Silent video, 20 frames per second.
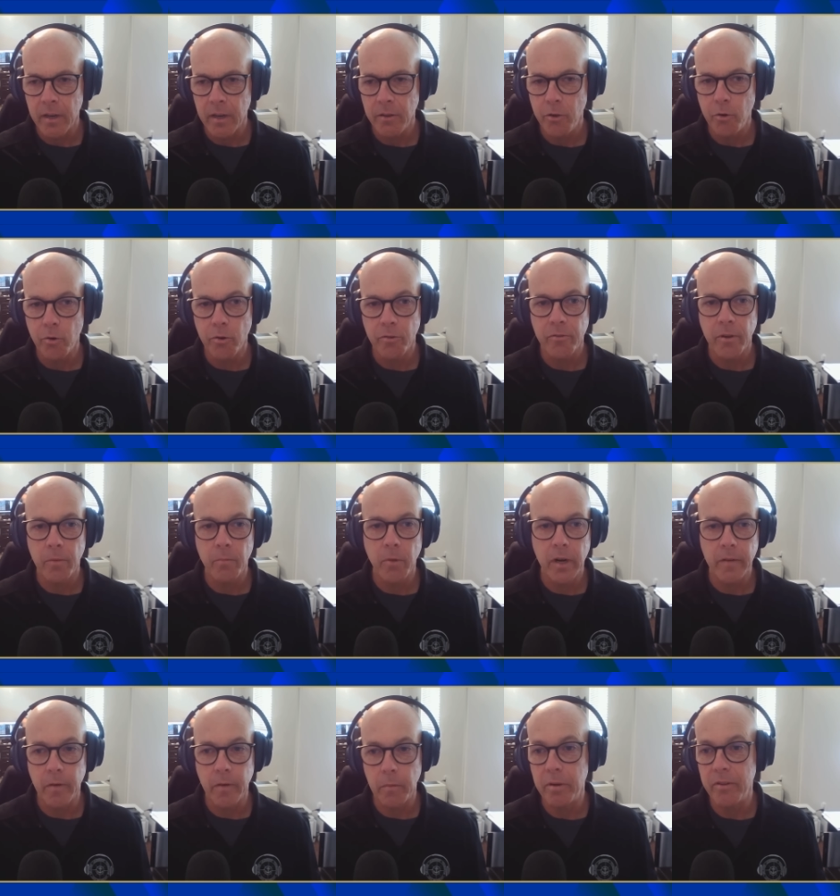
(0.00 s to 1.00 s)
you were somewhat
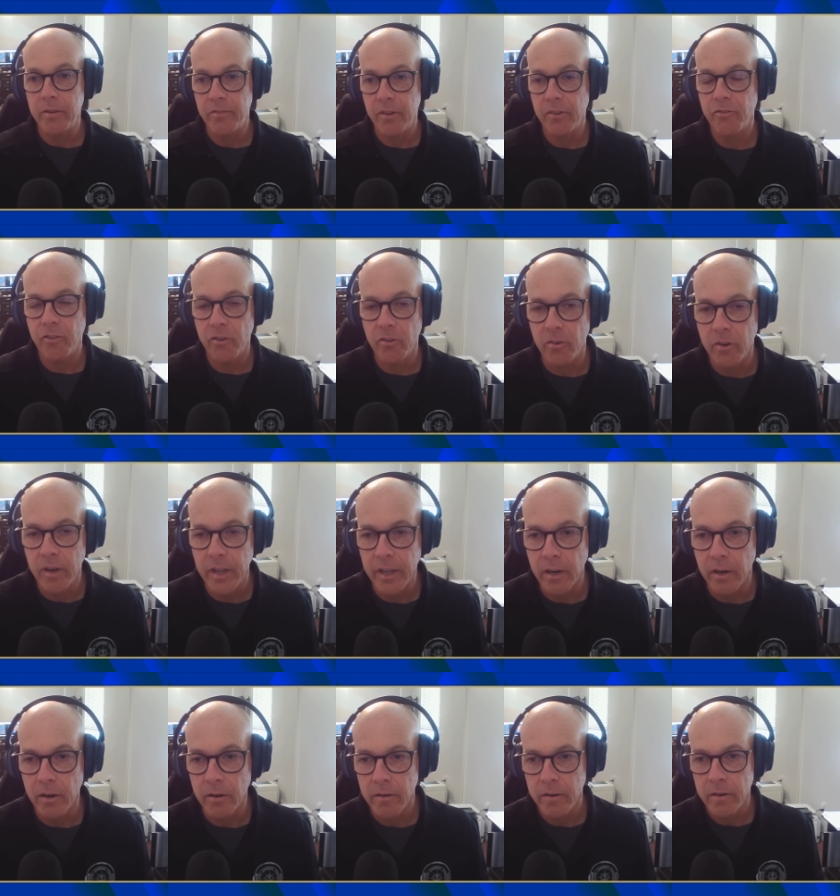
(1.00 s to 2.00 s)
of a positional
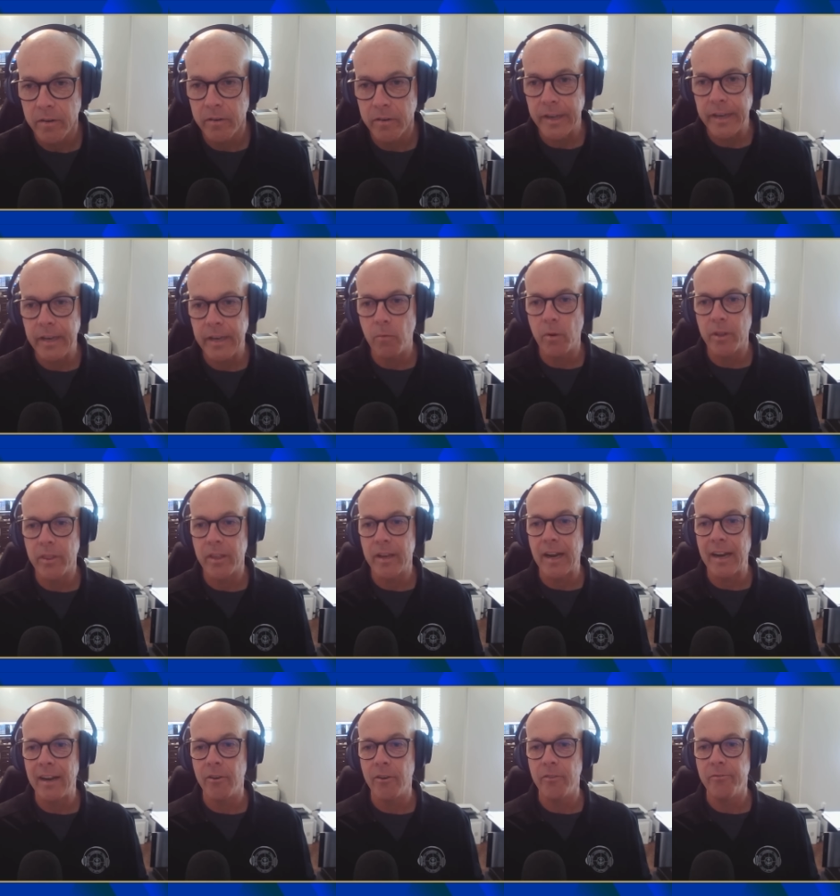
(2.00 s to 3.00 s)
leader, leading with an
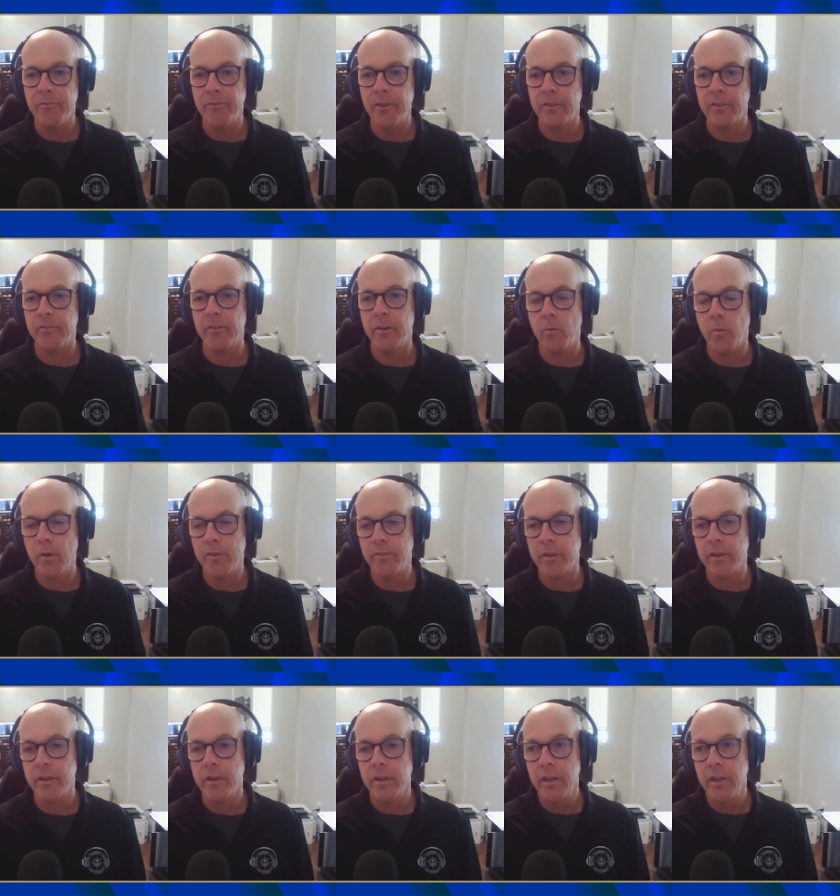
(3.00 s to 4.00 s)
iron fist. And
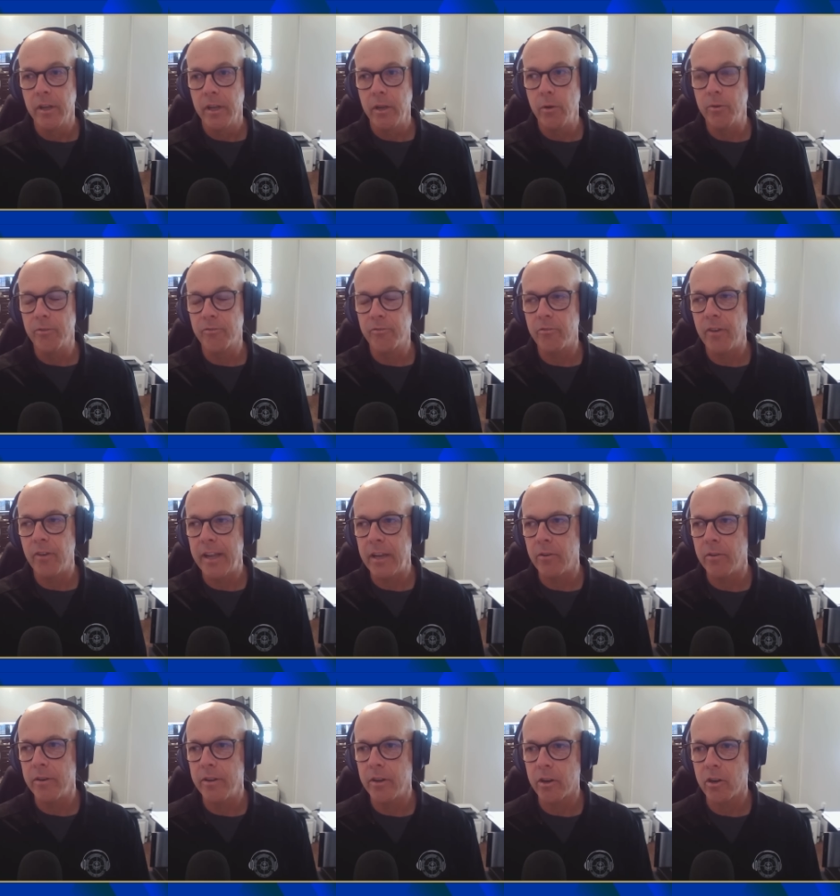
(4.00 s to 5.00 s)
it was
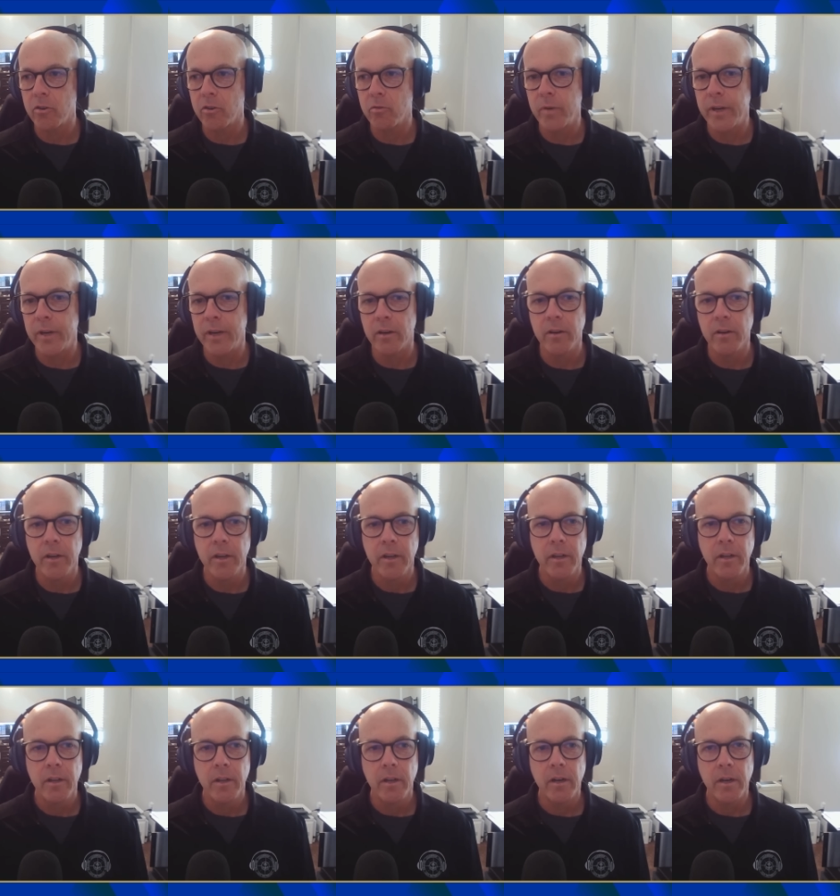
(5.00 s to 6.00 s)
later in your career
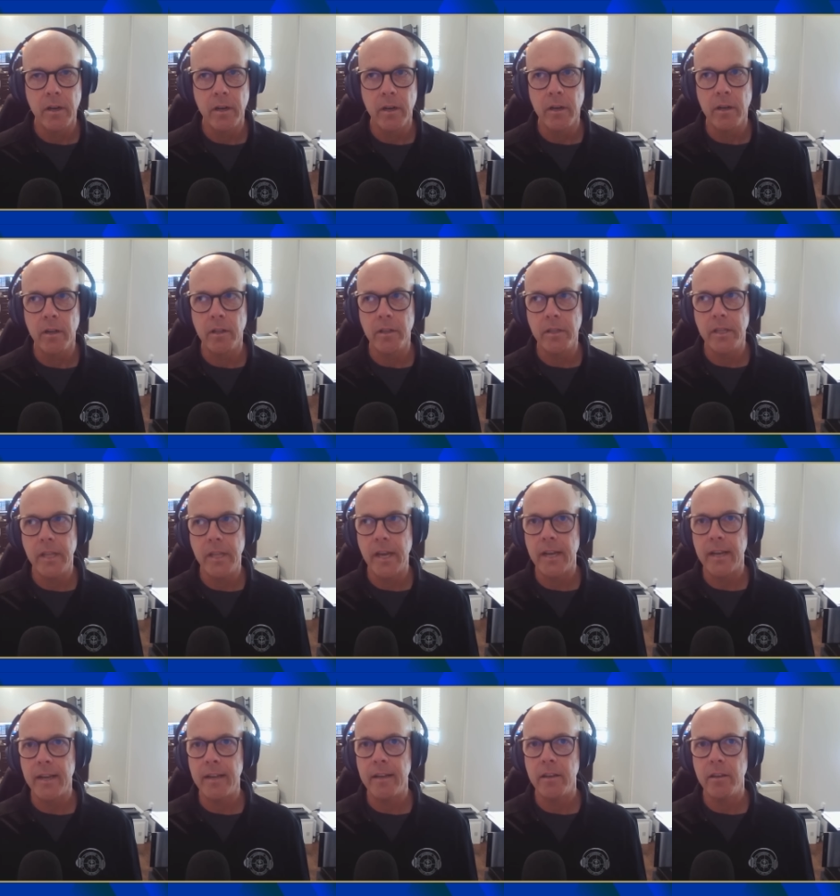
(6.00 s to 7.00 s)

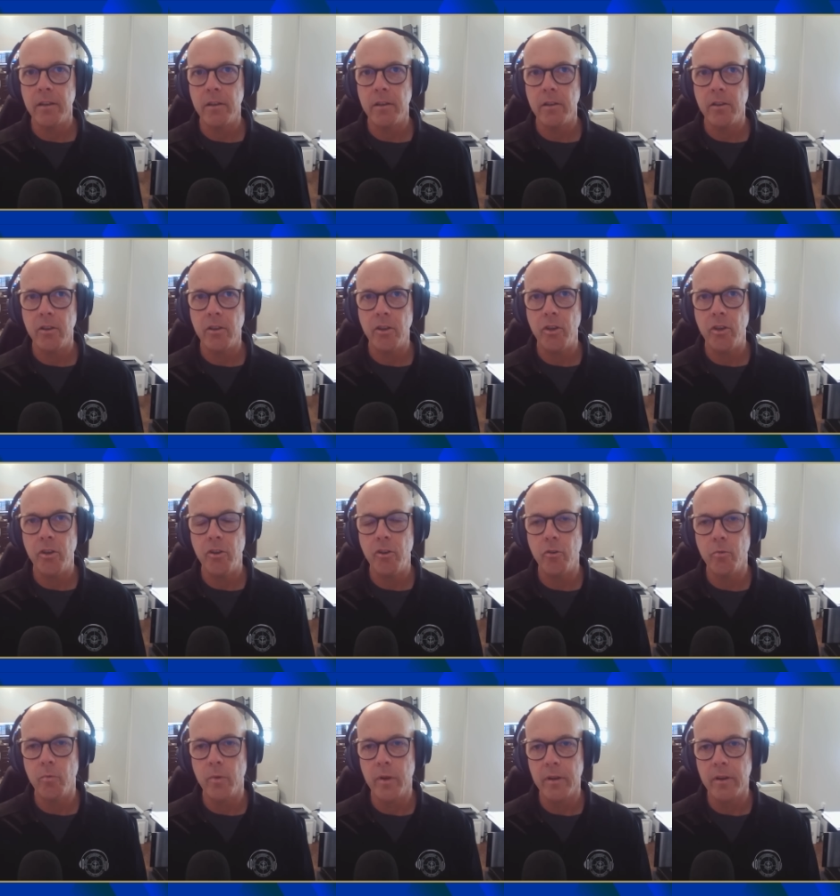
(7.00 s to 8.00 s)
that
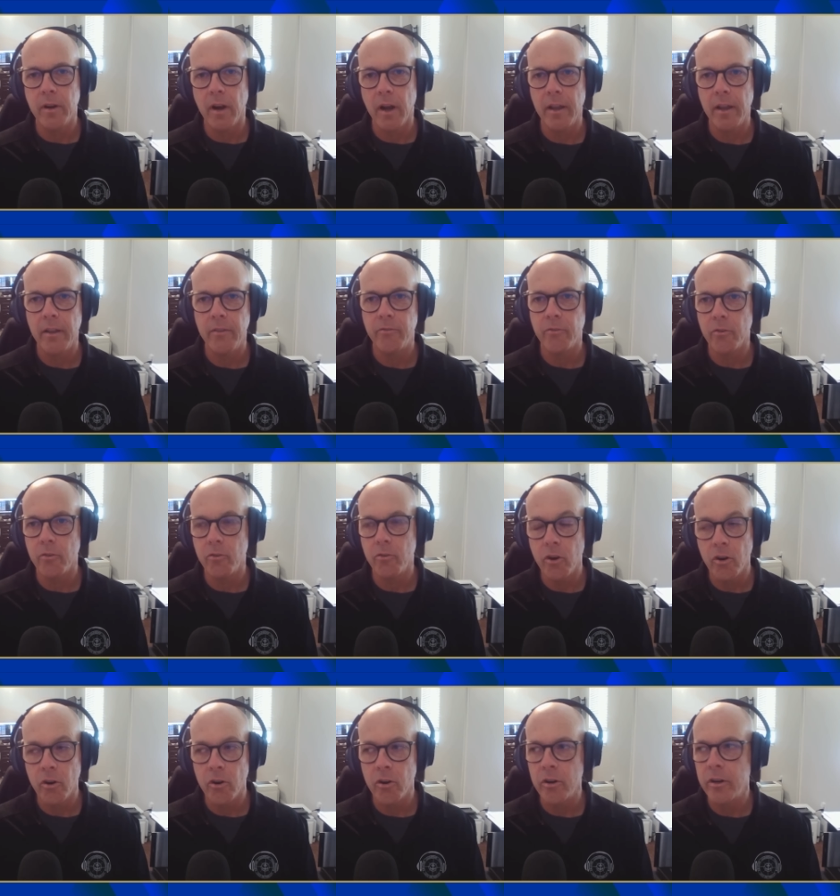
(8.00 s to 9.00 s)
you realized or
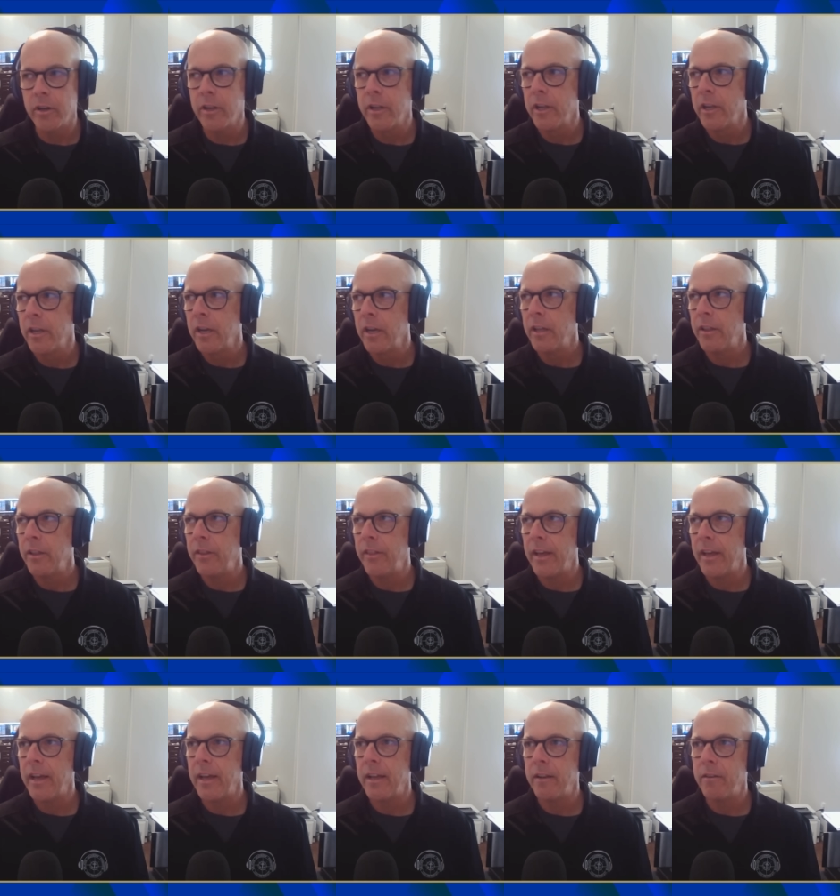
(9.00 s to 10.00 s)
learned
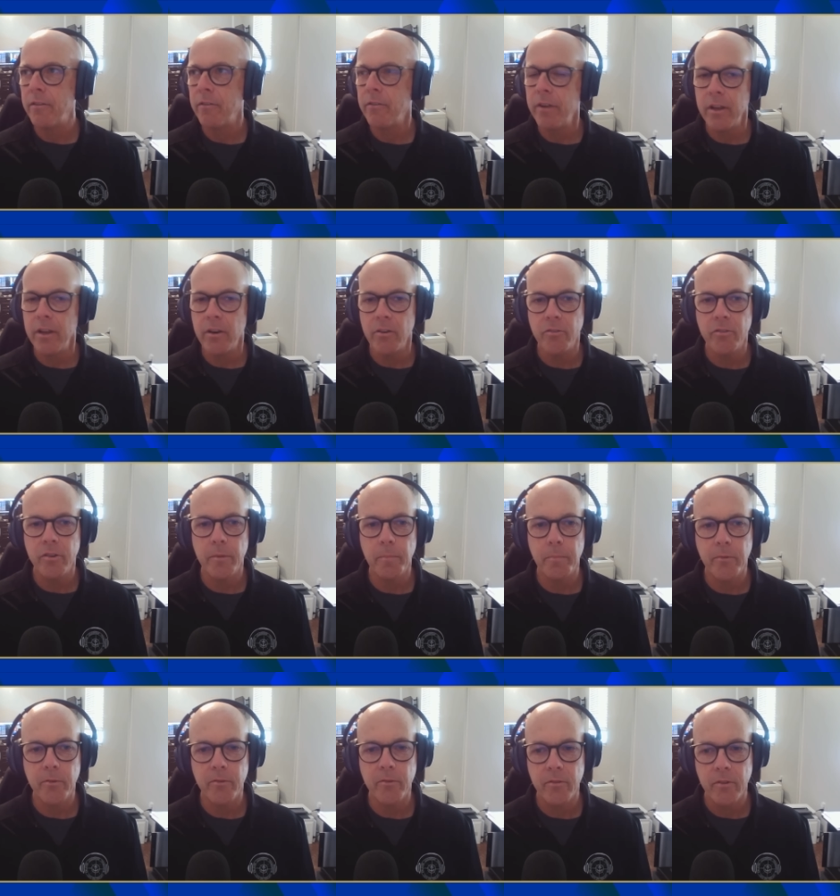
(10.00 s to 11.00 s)
that
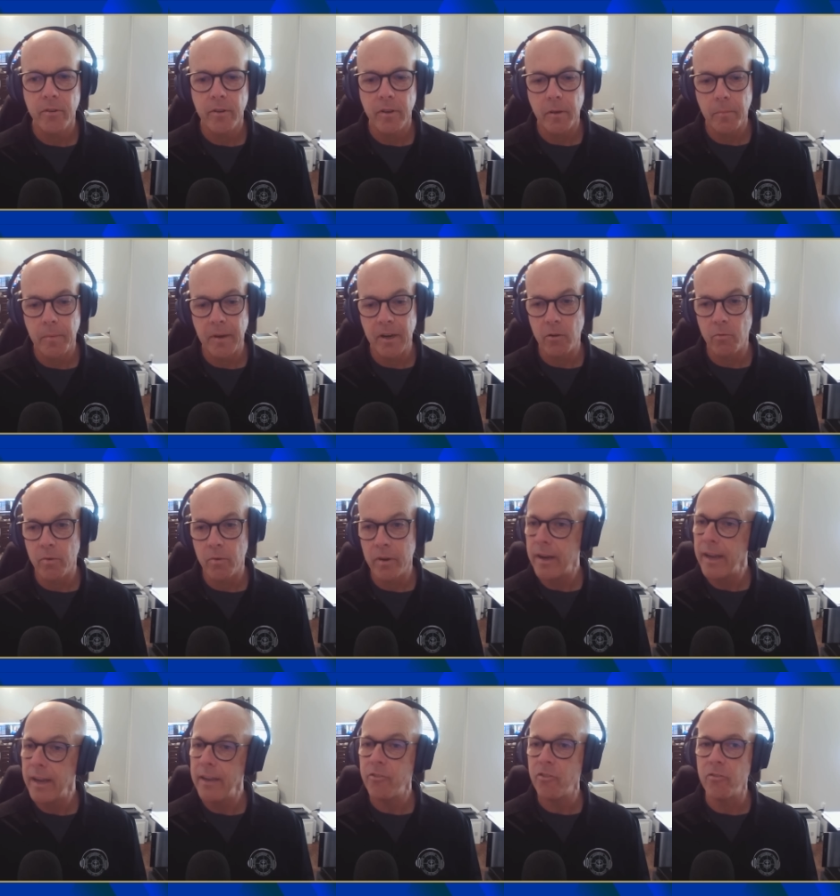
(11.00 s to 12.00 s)
leadership's about
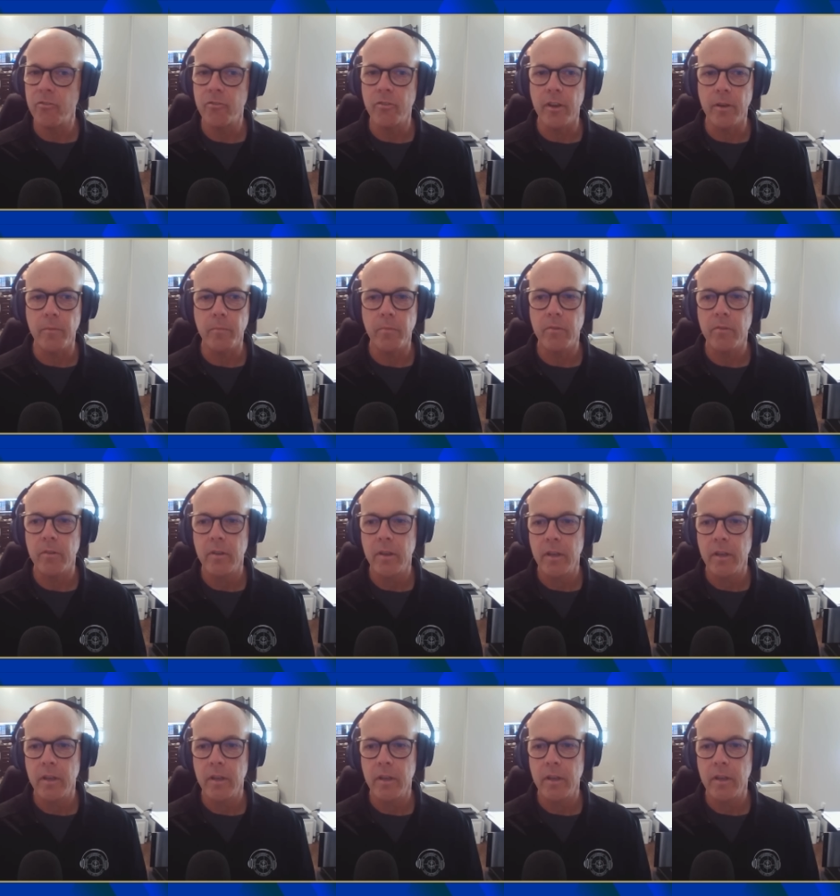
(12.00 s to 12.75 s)
relationships.